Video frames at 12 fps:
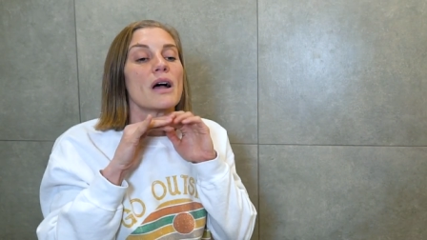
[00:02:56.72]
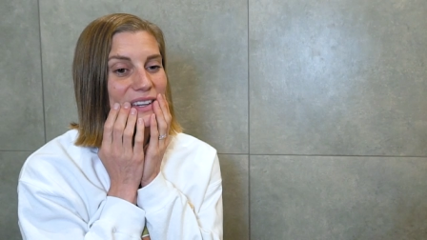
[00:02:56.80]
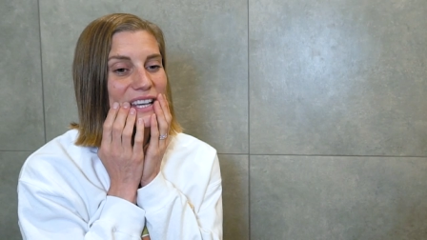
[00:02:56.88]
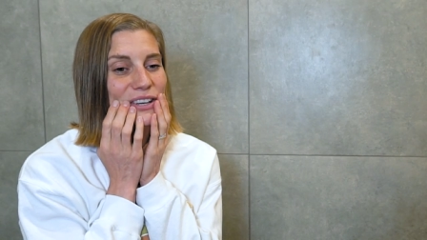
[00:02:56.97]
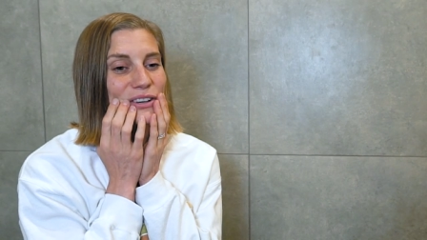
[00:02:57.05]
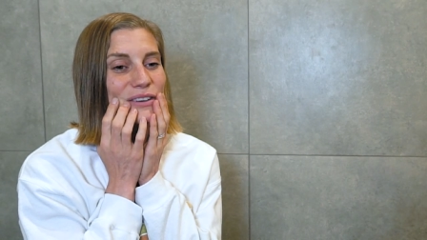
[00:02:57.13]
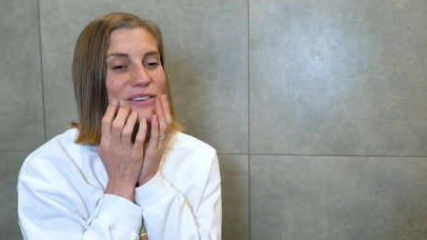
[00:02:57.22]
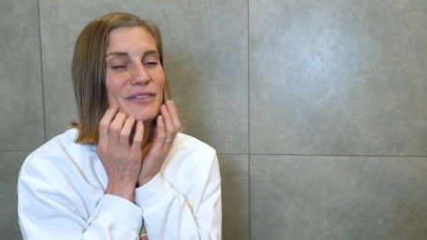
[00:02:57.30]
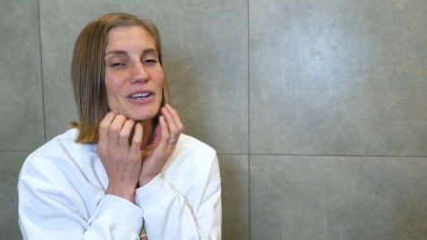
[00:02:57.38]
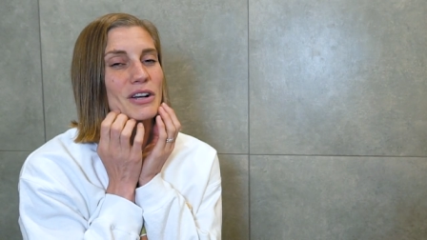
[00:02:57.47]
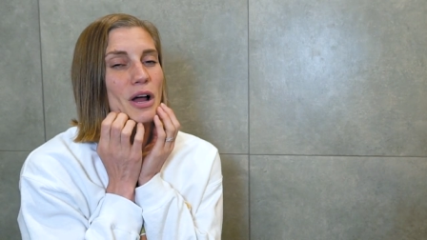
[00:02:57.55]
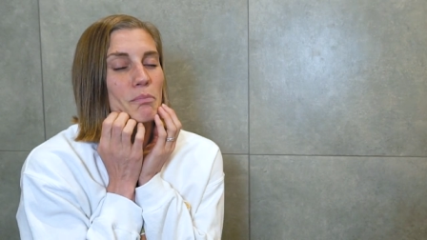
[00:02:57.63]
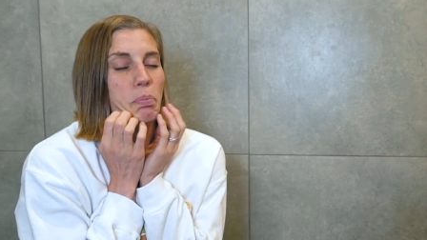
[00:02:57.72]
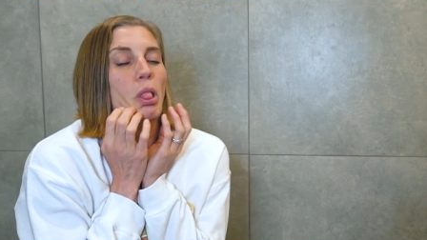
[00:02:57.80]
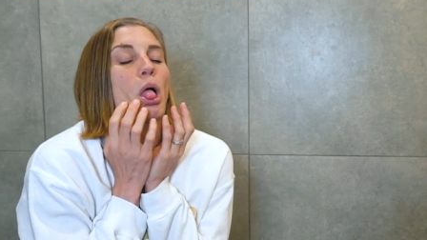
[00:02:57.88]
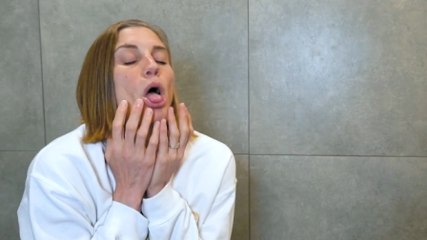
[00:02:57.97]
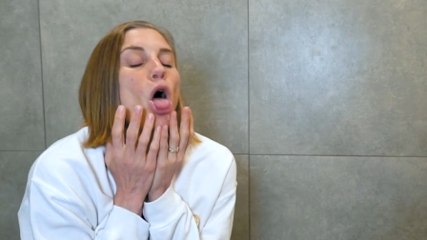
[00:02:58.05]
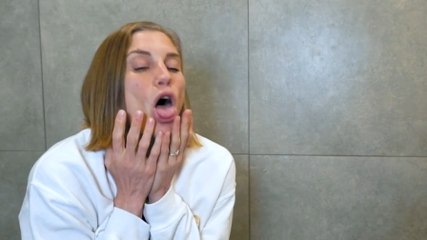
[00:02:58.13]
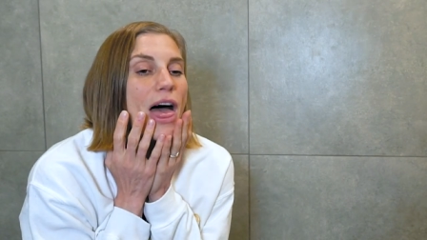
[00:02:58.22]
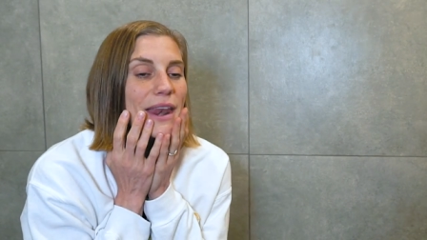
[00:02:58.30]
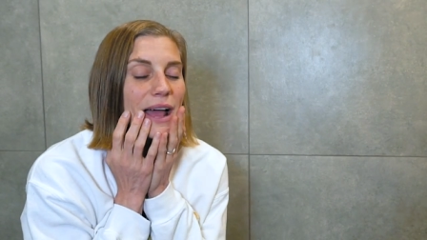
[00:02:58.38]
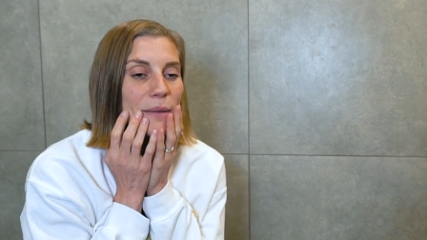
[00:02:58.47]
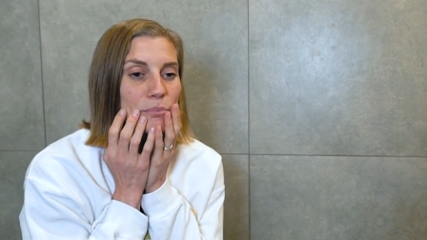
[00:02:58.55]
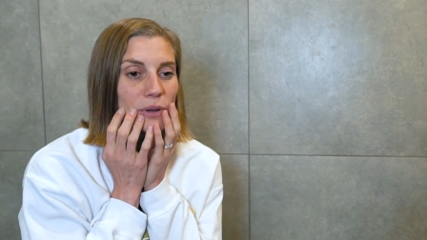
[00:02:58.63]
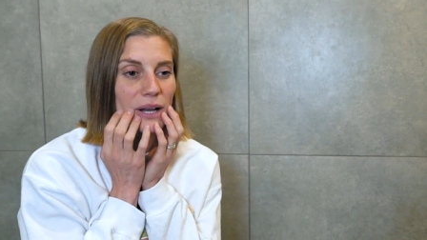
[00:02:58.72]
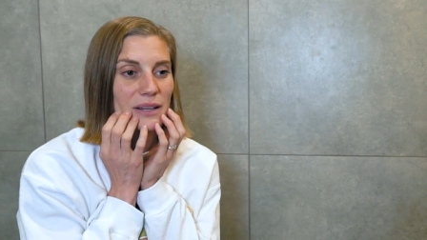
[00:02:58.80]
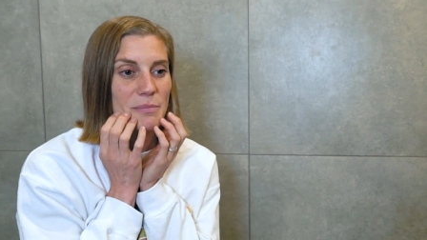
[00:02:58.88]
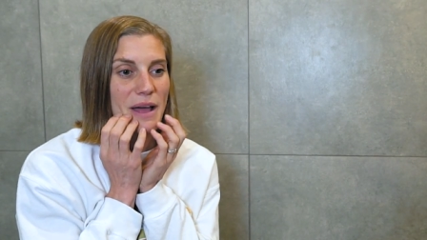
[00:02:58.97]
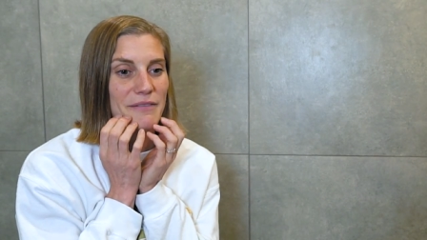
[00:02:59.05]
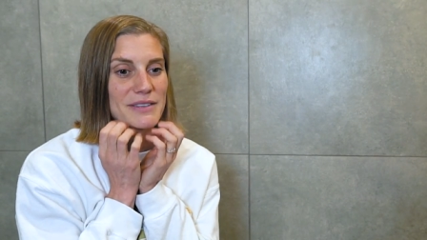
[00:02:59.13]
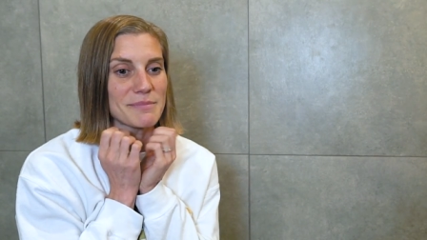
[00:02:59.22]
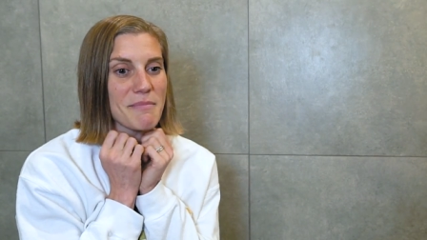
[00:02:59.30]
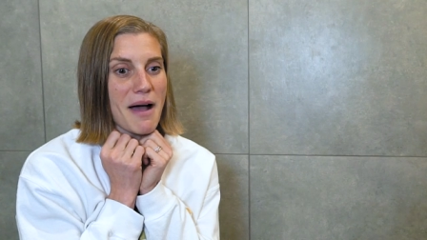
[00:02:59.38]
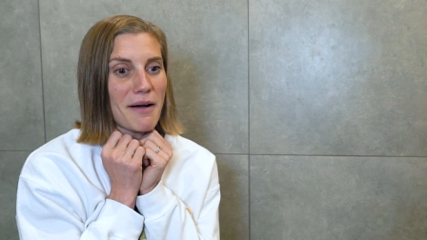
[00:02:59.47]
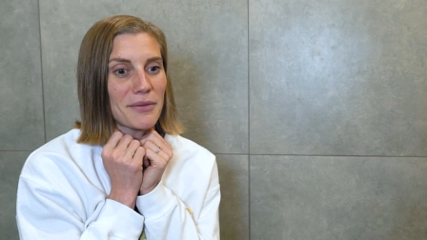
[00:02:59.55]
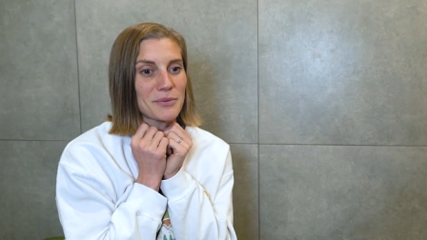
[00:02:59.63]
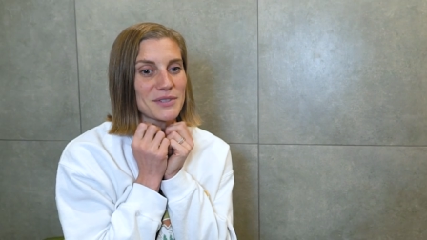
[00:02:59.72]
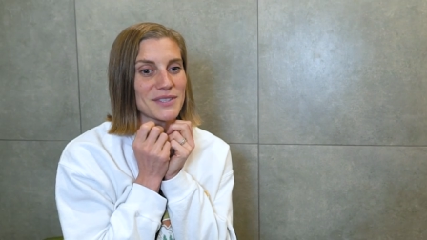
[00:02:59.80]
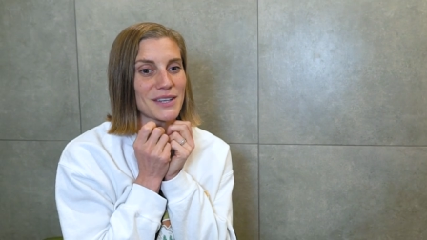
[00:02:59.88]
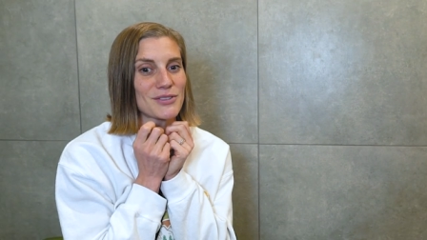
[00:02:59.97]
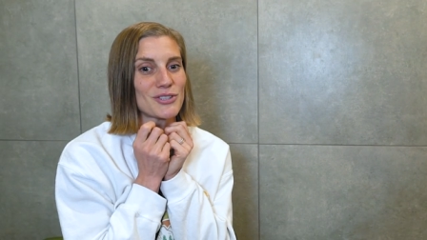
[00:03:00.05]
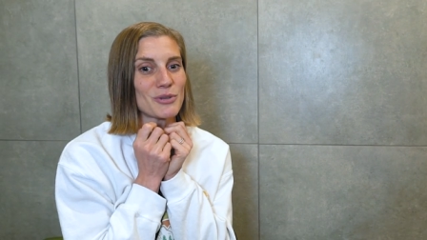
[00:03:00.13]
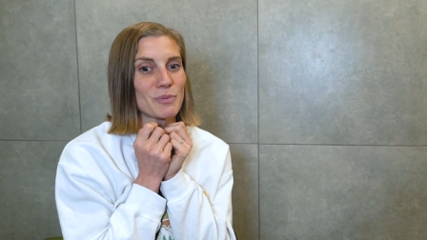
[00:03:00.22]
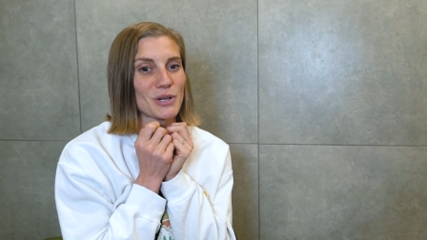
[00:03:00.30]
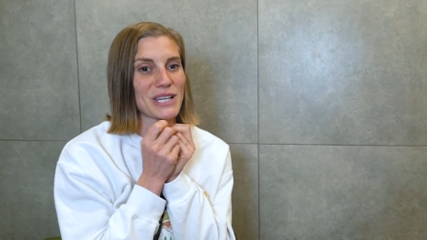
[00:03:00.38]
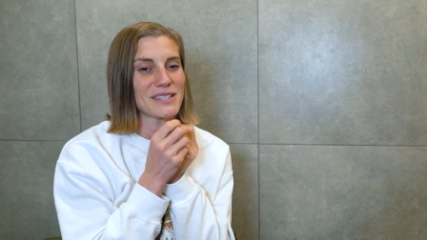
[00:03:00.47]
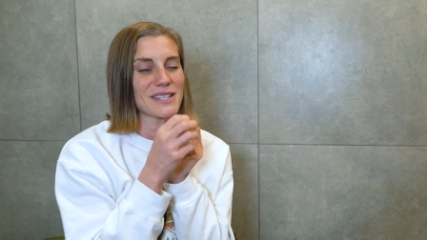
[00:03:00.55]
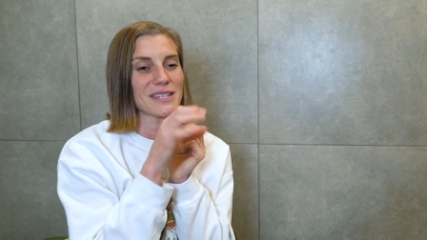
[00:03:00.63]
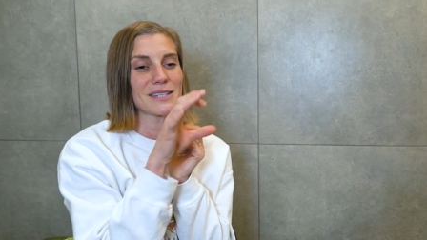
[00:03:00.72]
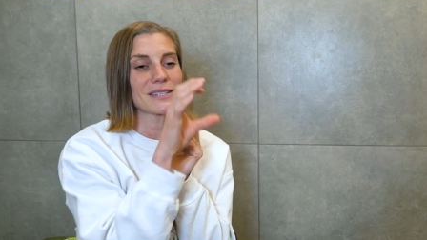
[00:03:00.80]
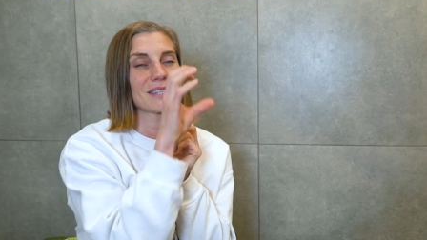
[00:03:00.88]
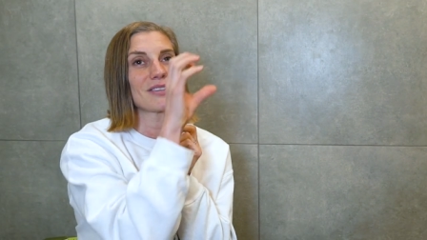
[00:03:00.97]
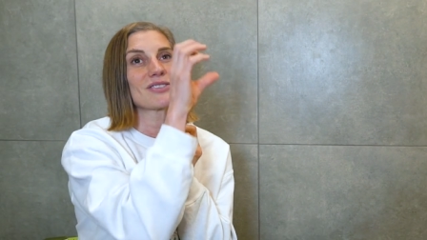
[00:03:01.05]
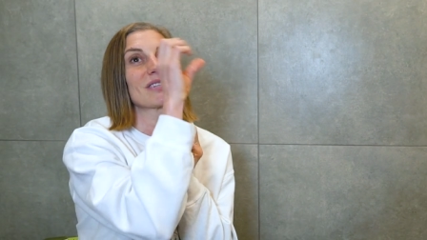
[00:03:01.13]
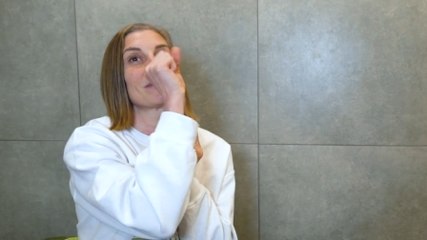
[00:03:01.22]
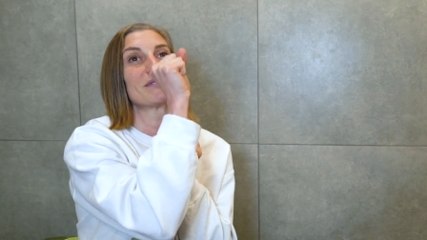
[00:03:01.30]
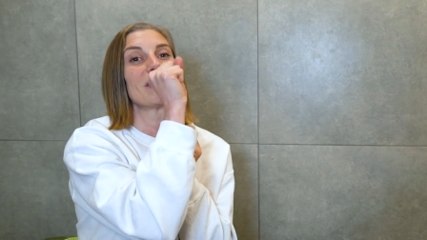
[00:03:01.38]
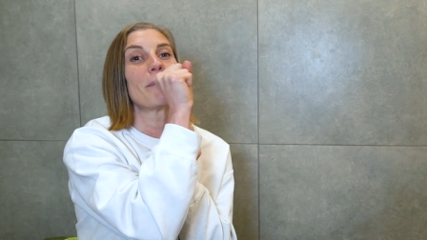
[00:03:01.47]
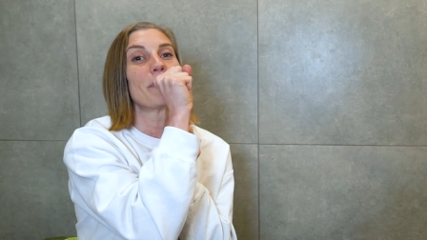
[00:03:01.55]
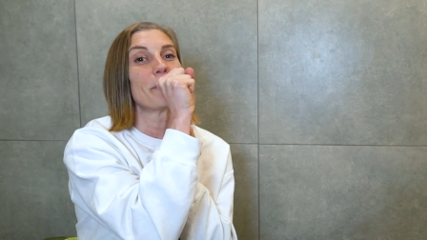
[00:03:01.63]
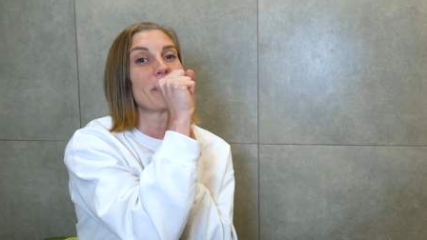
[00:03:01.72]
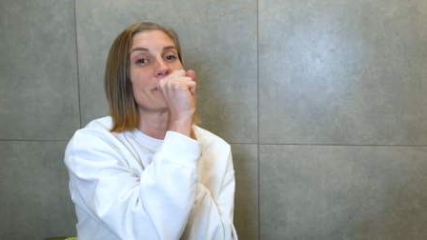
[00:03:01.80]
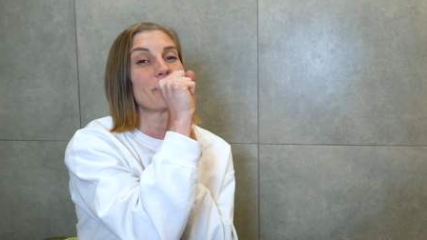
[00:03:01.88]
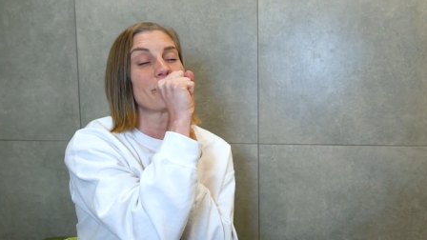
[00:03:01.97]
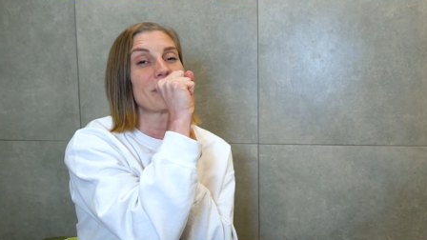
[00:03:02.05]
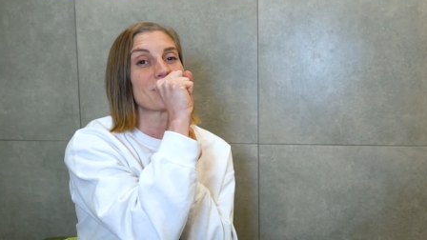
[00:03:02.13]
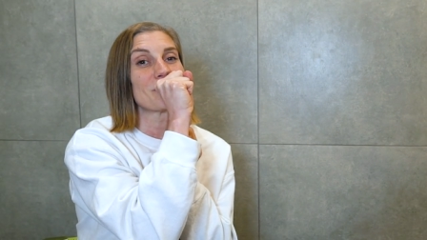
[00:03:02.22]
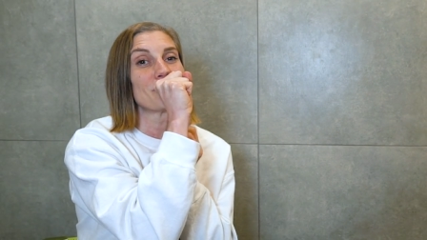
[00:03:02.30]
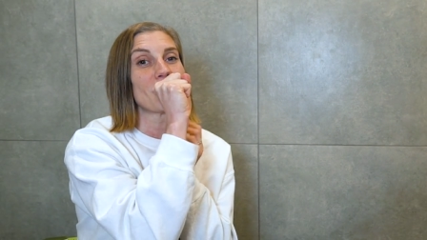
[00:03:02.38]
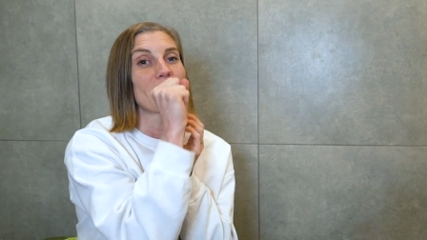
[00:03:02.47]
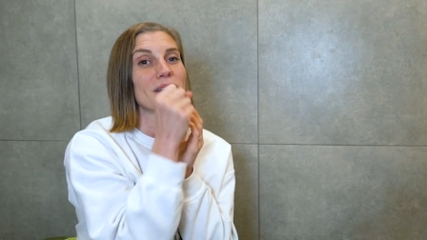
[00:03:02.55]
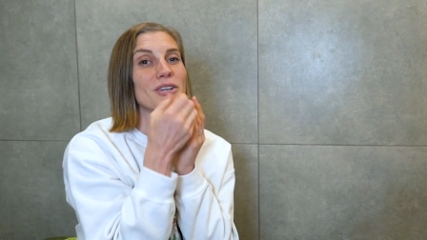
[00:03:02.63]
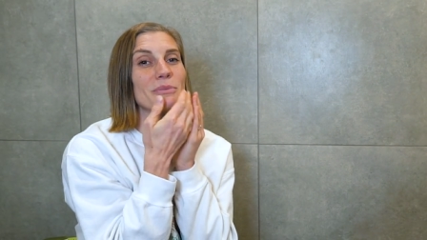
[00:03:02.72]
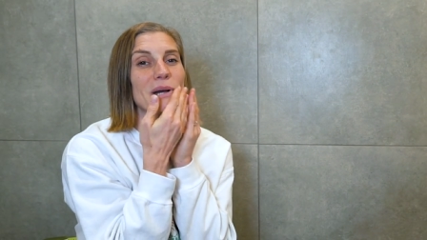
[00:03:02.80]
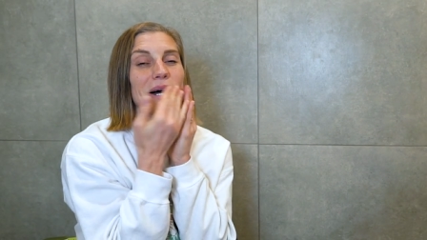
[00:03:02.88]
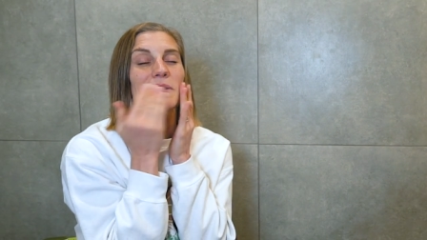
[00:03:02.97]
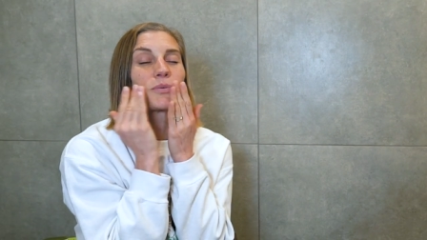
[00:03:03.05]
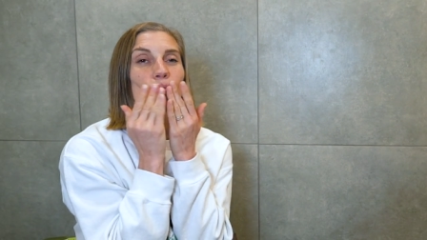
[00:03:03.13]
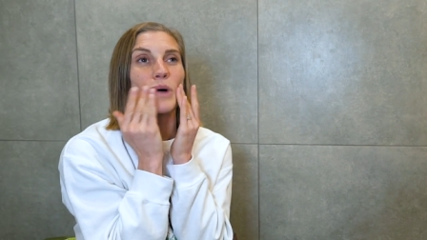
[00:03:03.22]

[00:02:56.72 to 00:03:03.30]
He could have even gone and had blood come out of his mouth, which is like super easy because they just like dump a bu- bunch of blood in your mouth,